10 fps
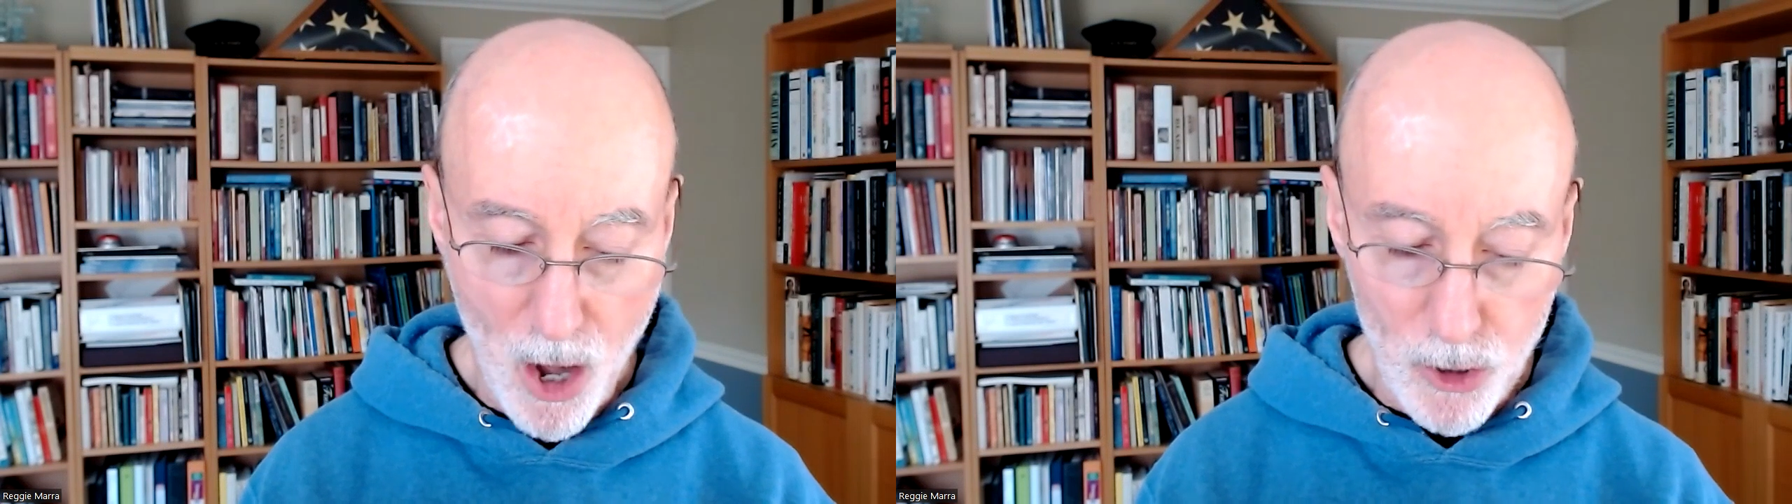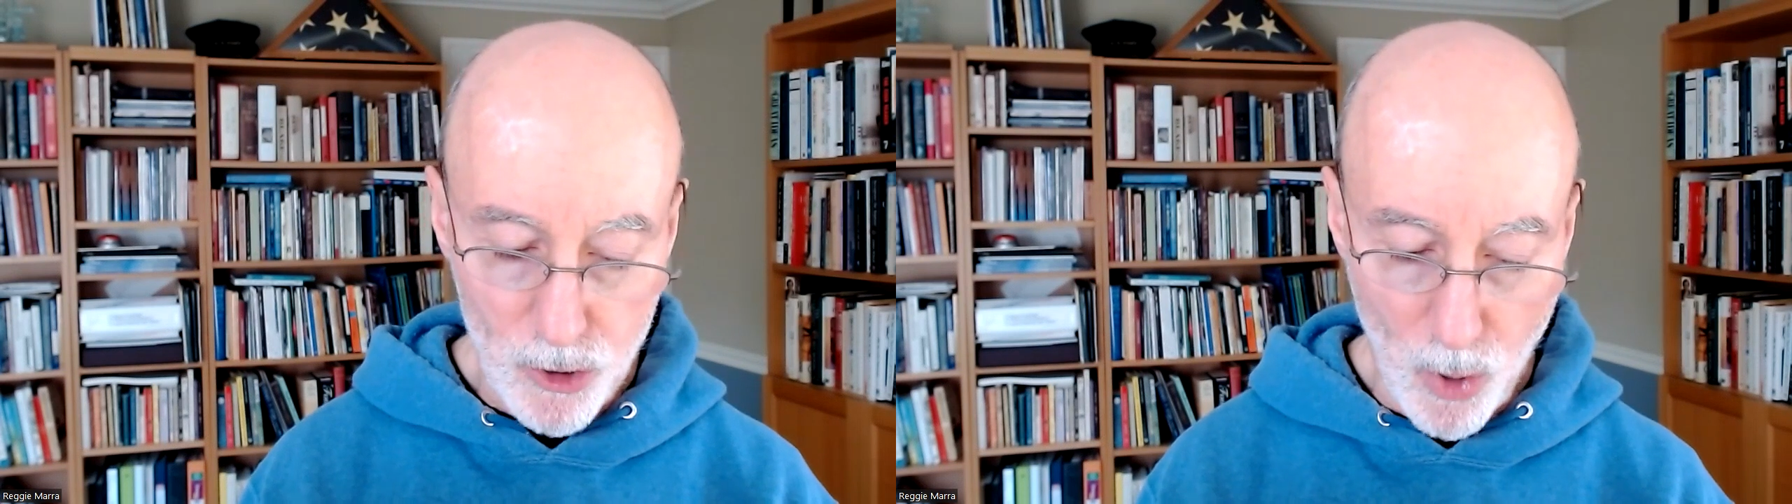
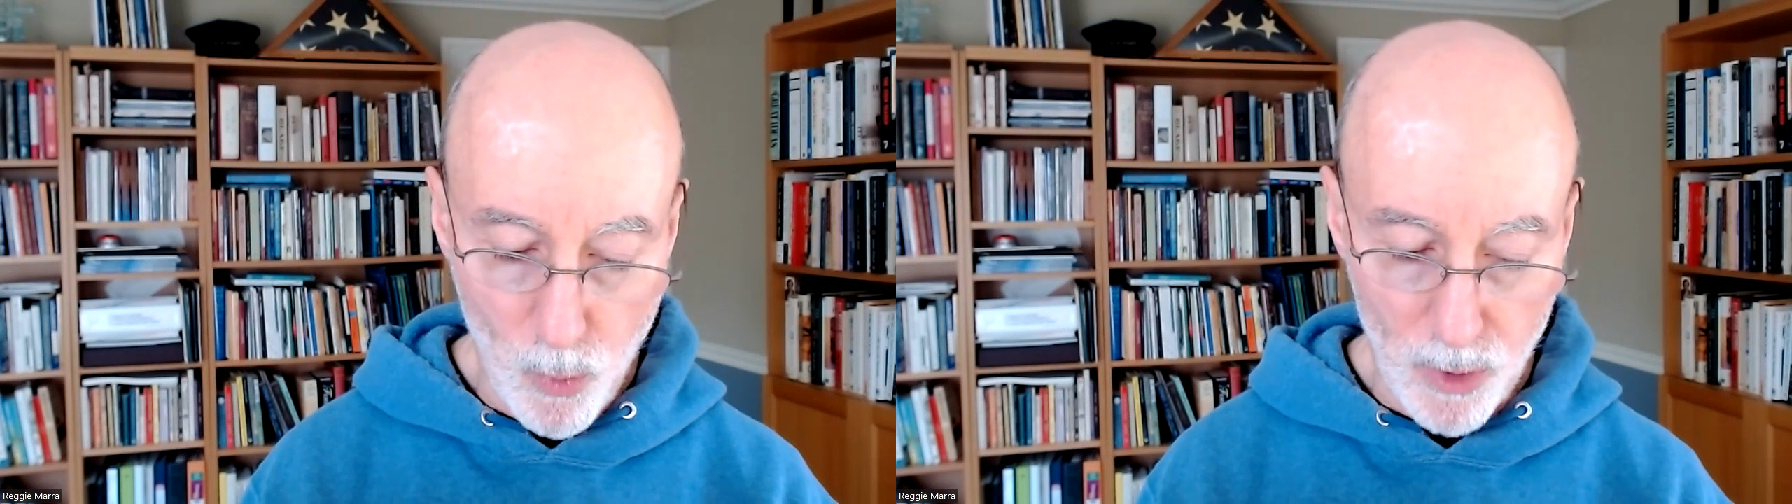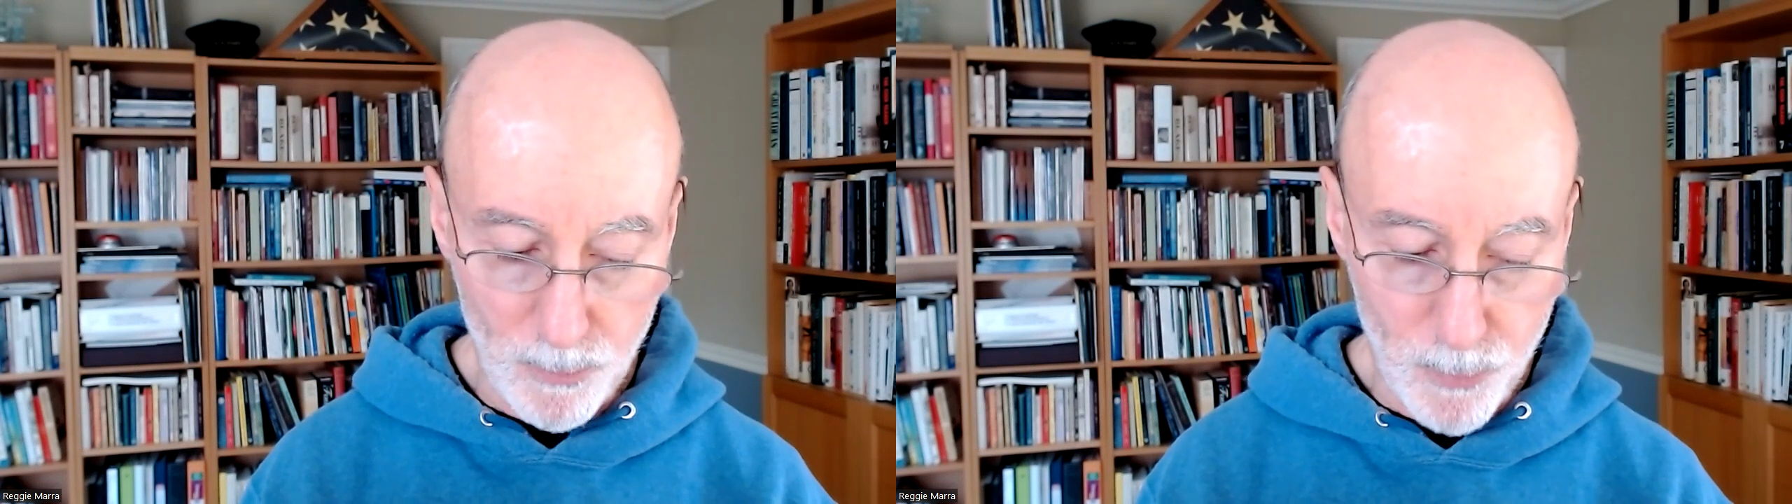No
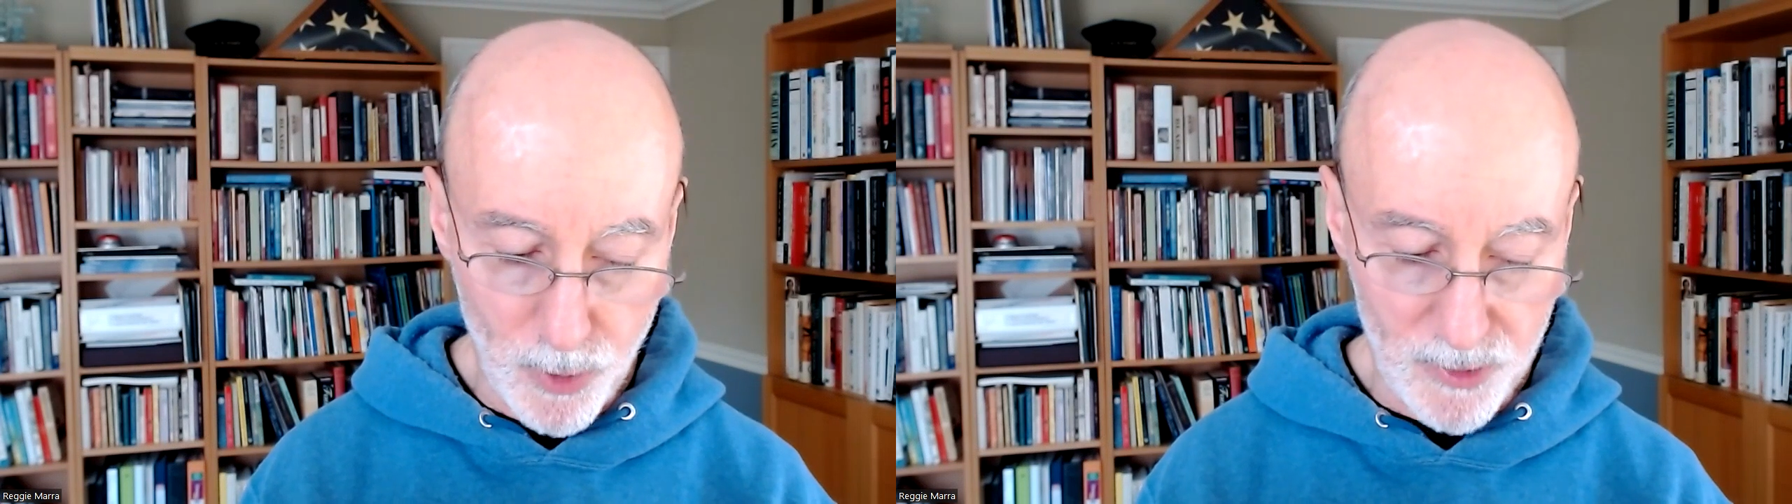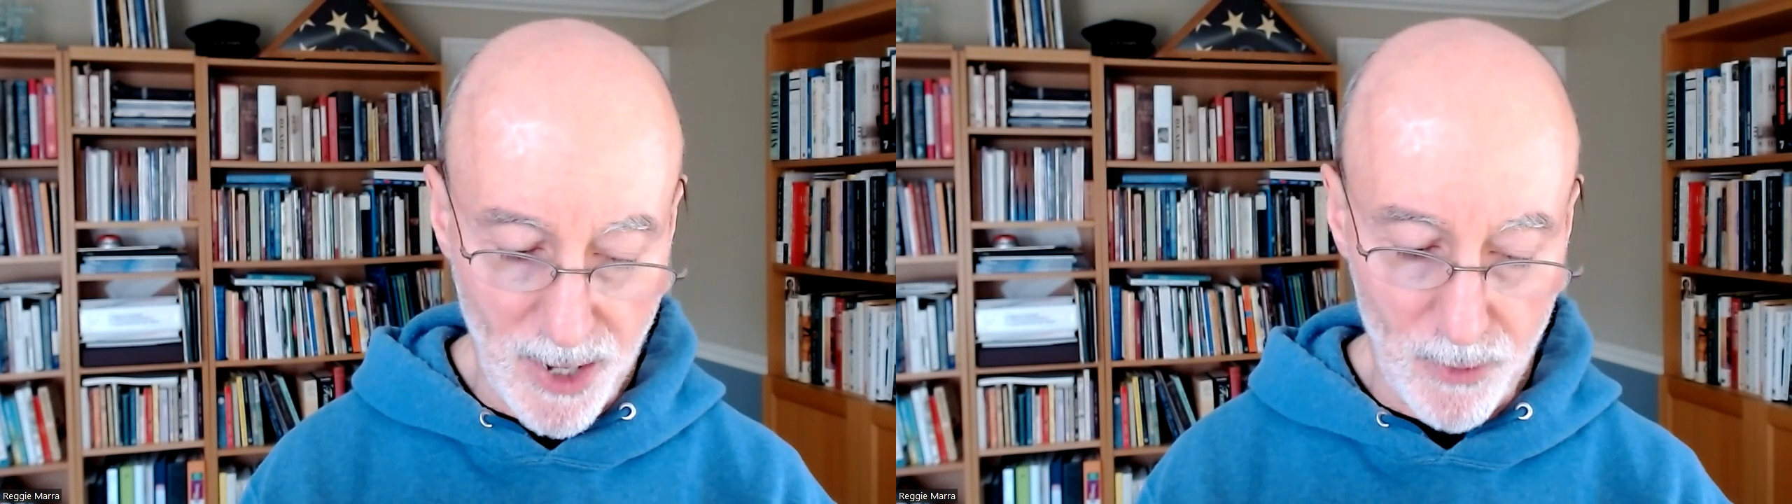one
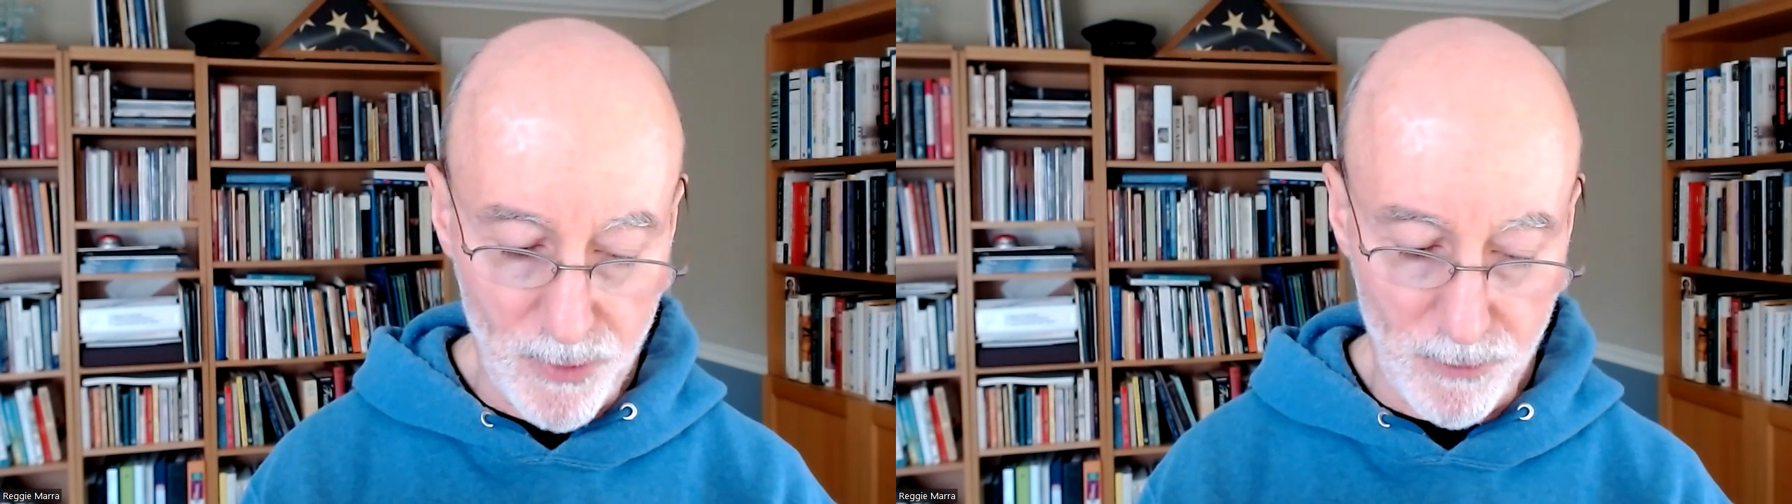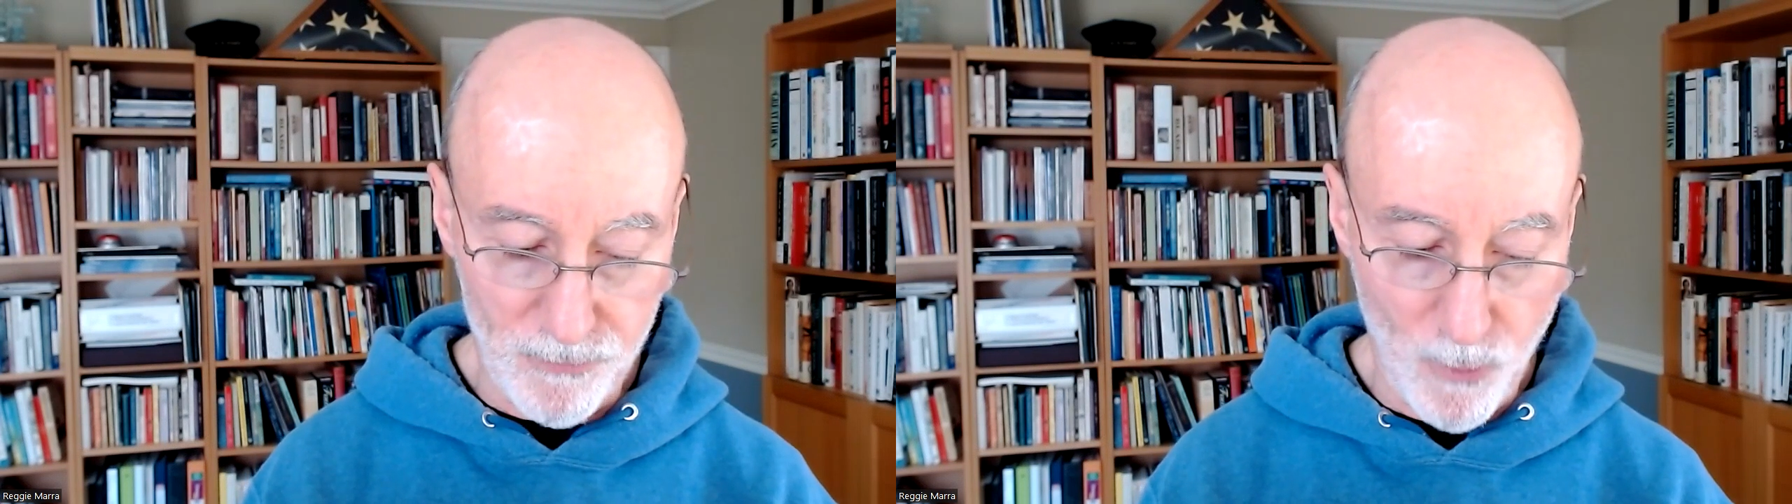put down
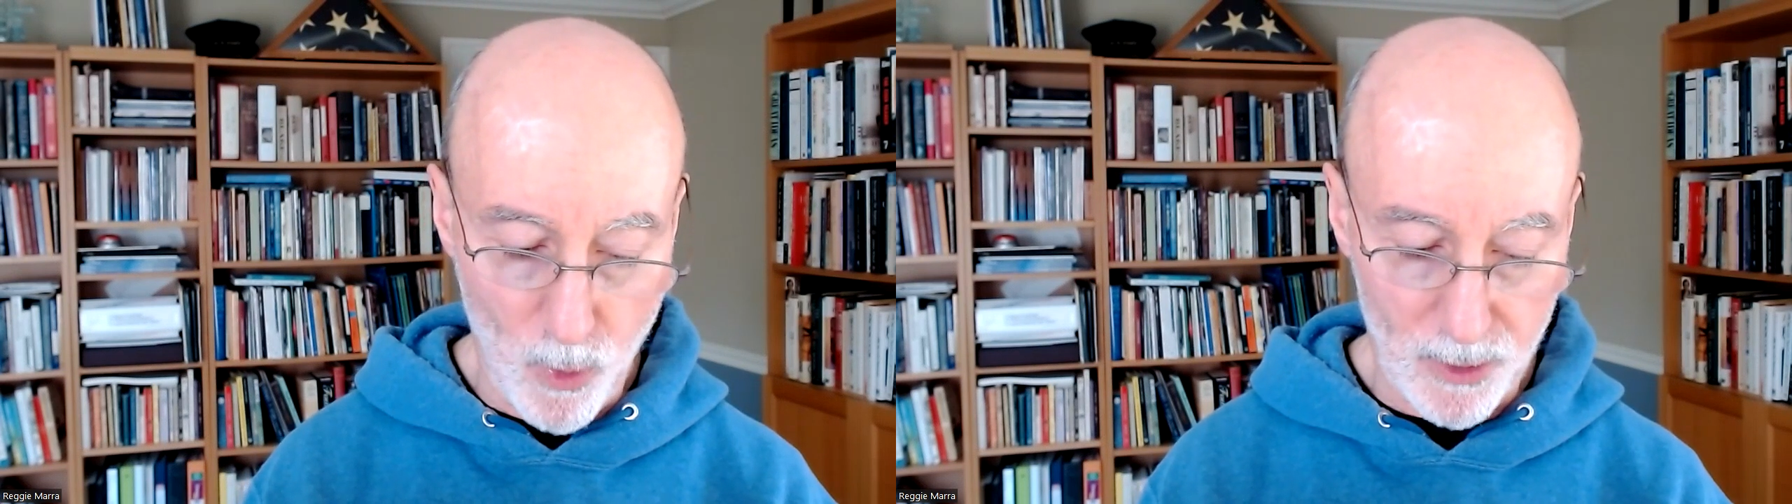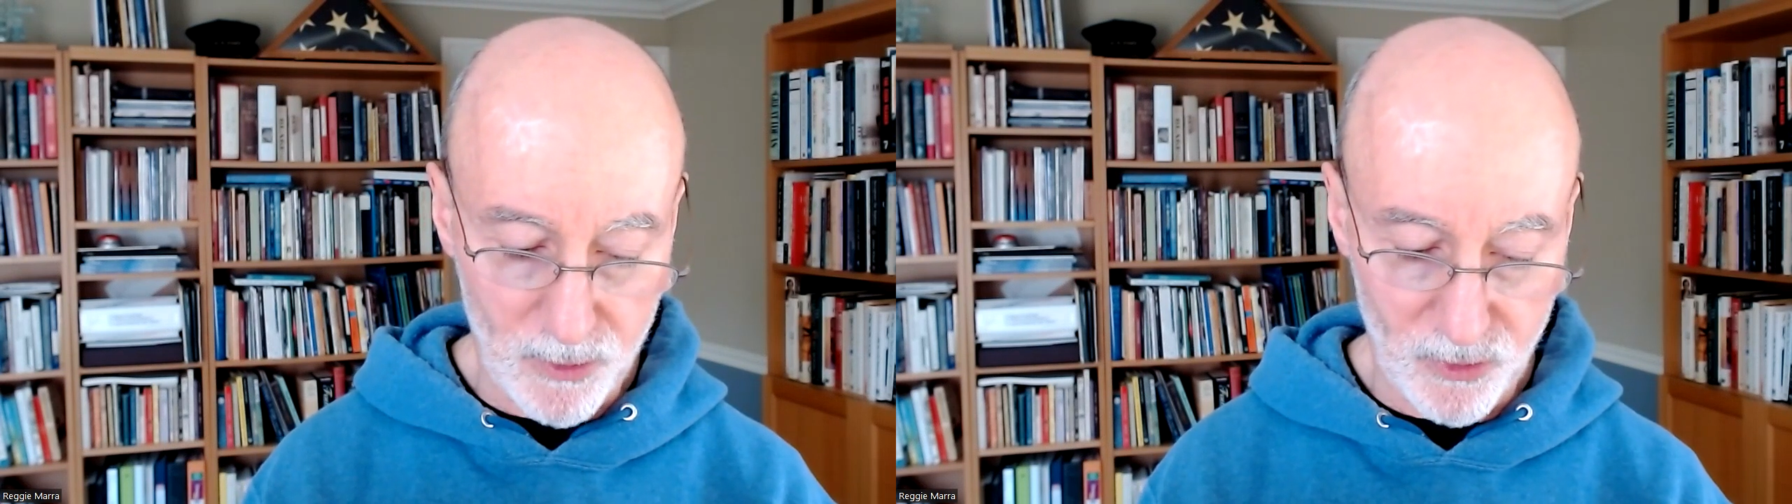their
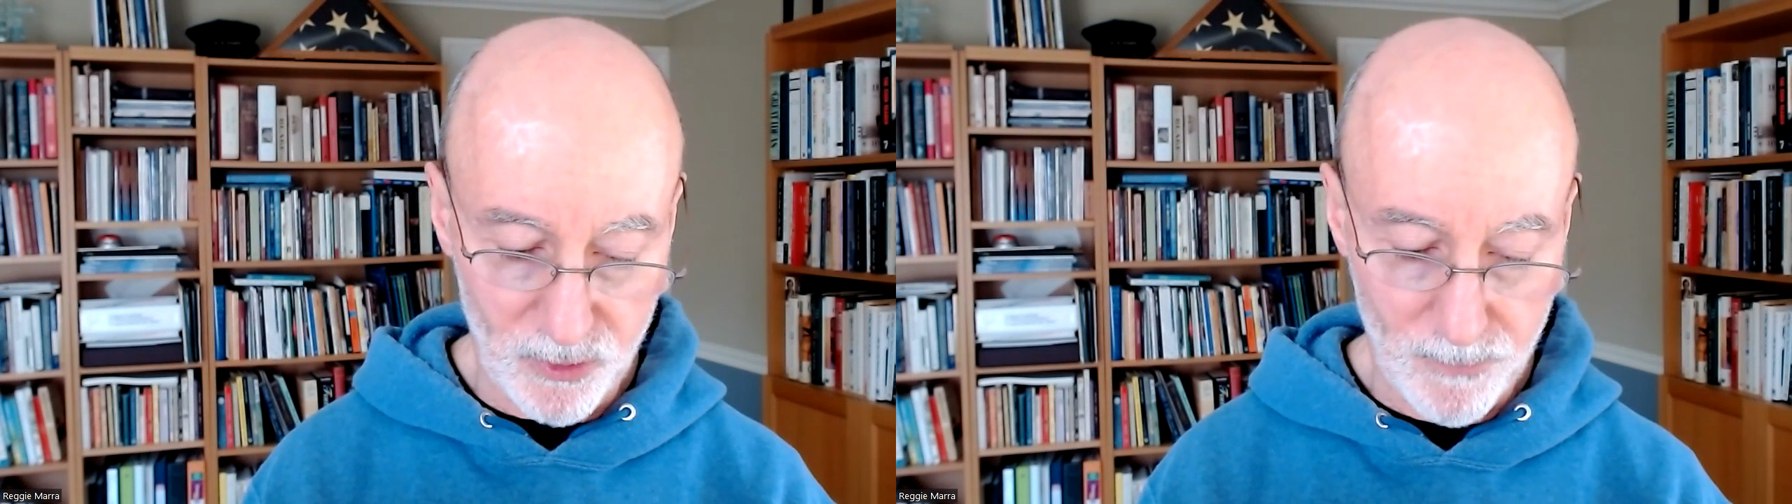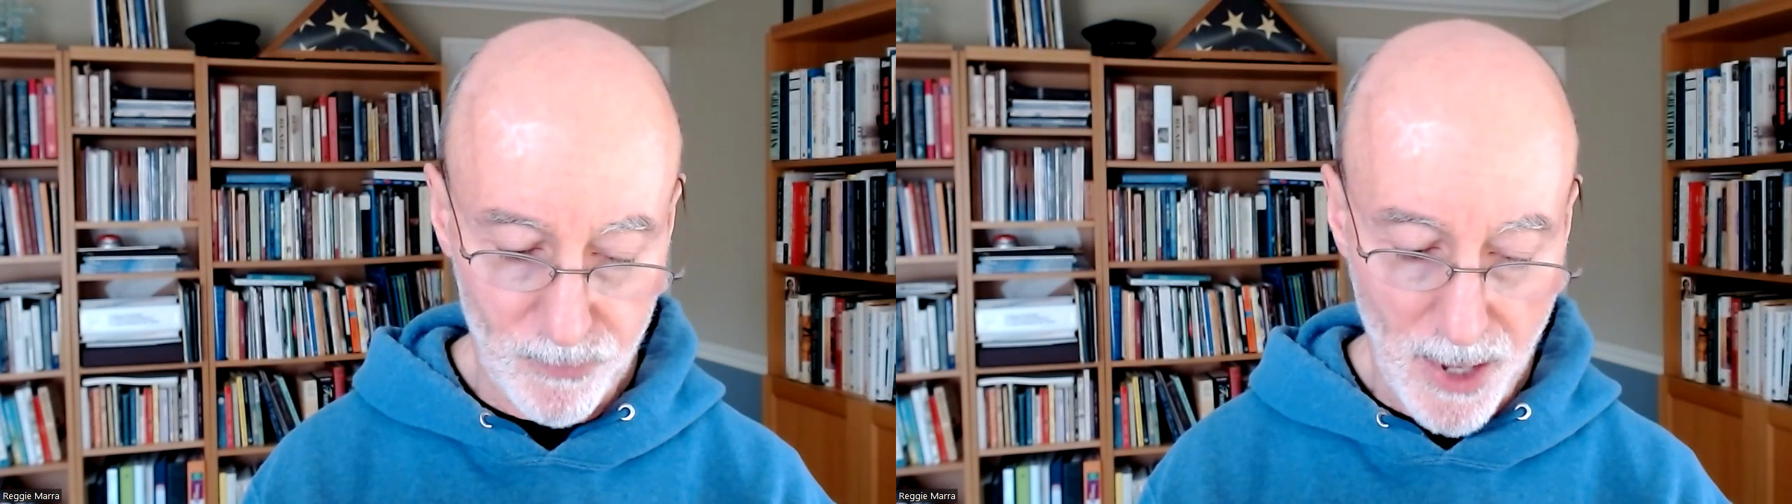forks.